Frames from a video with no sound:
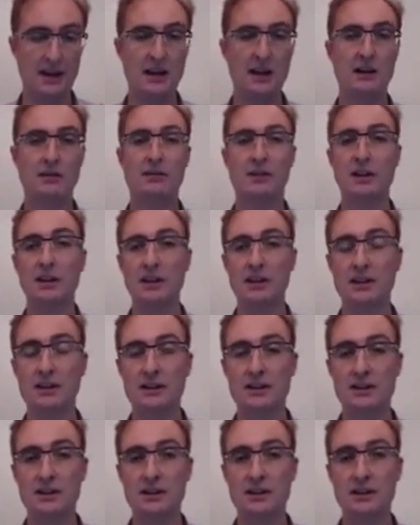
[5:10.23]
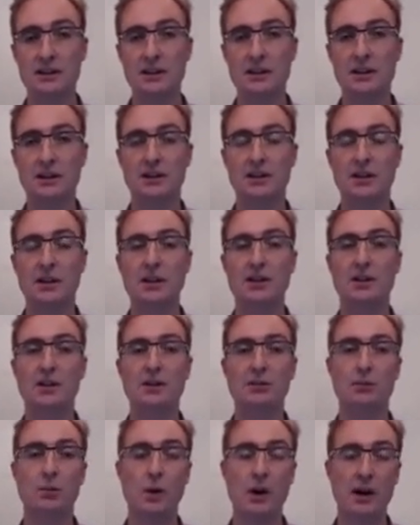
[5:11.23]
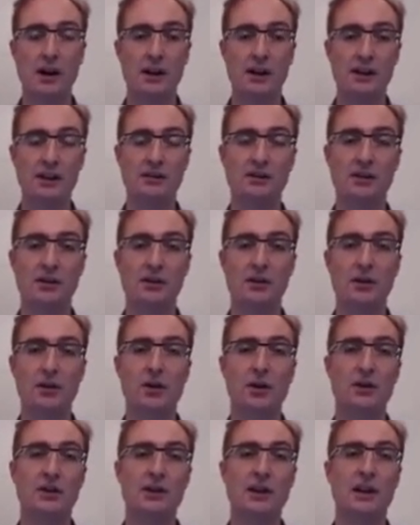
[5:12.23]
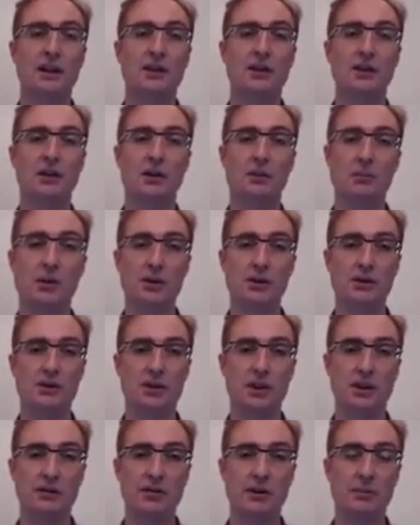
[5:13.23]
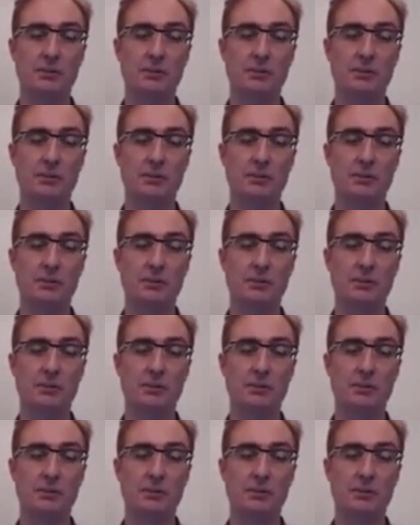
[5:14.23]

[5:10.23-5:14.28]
If it is, then you've won even though you contacted the remote server,